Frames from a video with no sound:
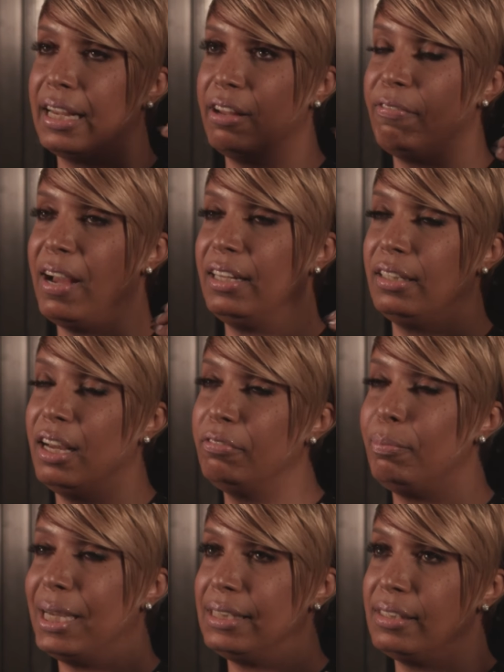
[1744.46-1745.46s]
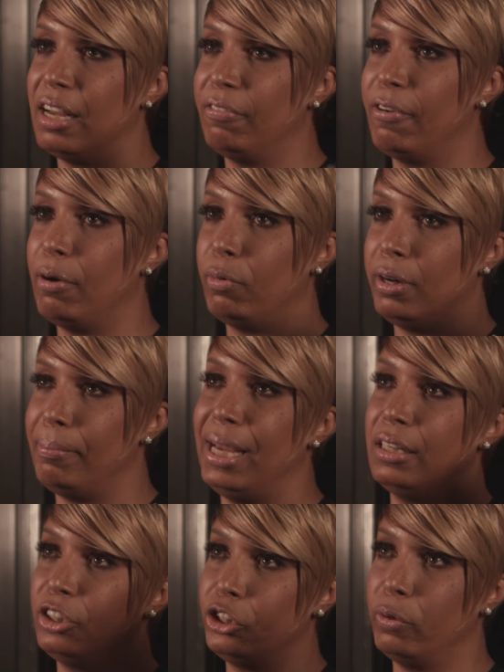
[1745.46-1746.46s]
like, if I loved myself, I would have
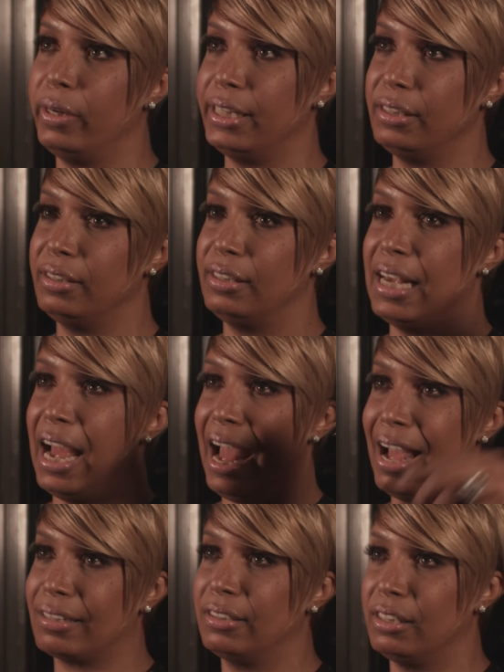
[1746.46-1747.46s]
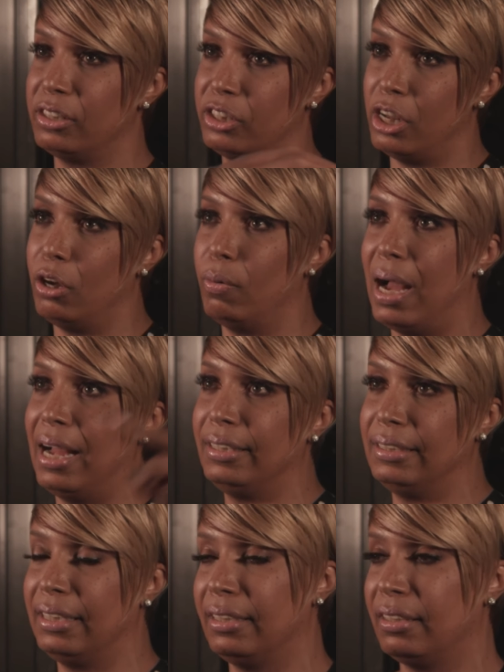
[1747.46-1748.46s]
made a choice to act as though I
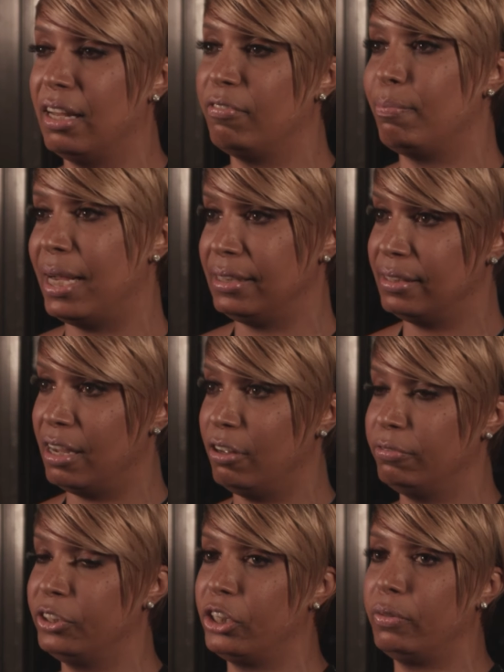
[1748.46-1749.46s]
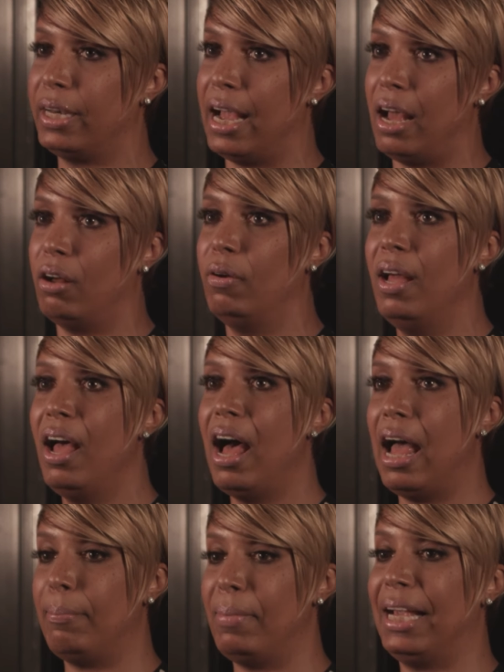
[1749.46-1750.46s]
did love myself. So now
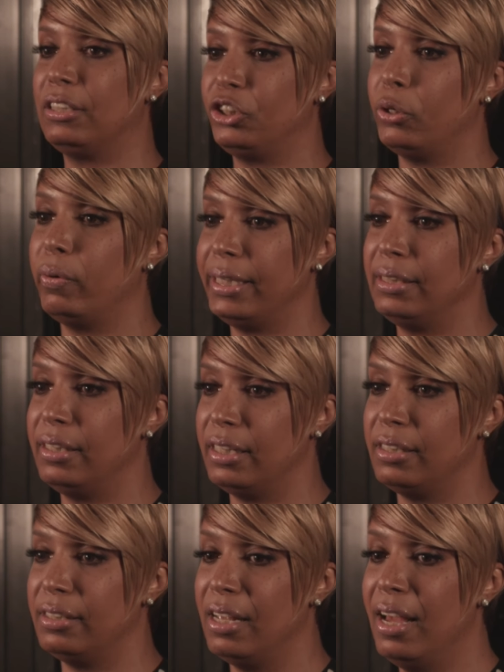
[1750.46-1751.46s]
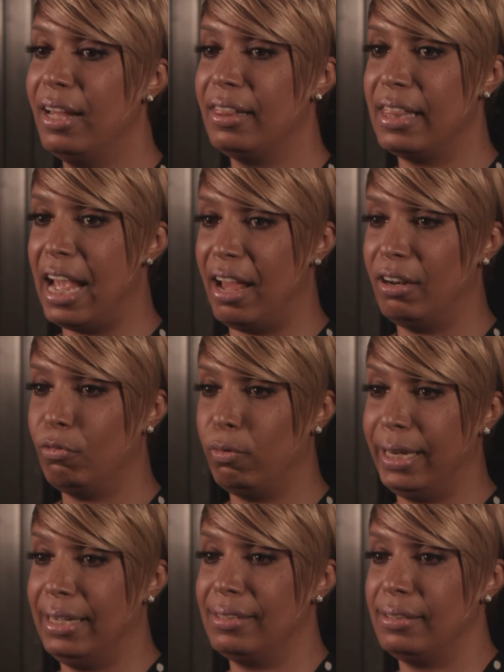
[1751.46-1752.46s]
I make choices that
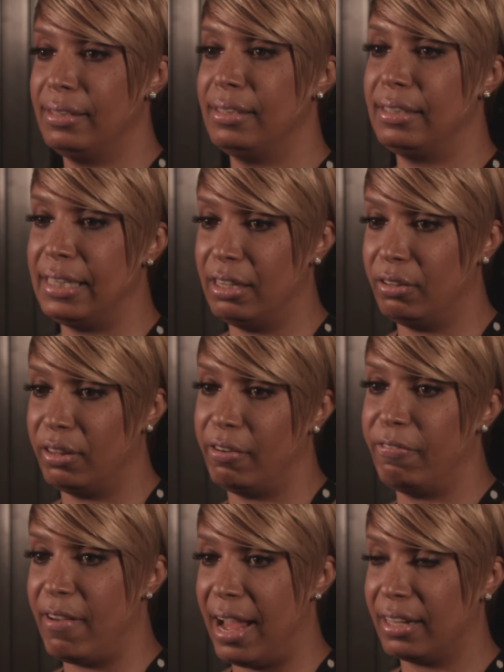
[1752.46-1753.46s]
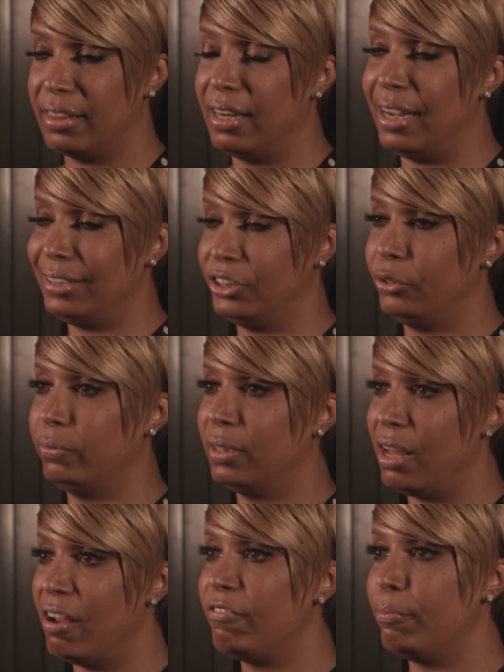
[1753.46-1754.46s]
reinstill the fact that I do
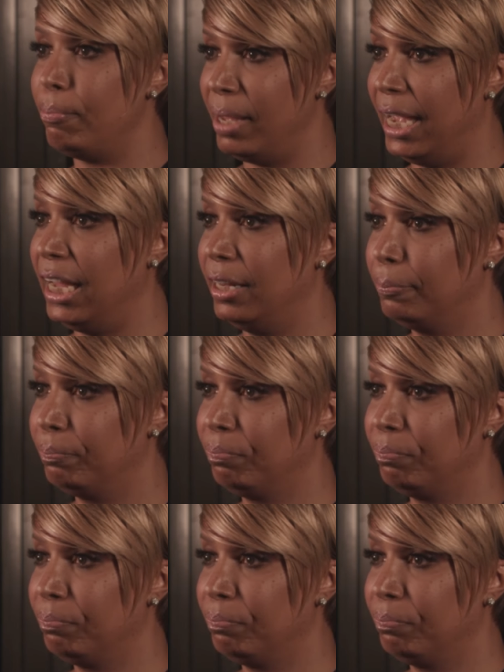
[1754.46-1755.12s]
love me.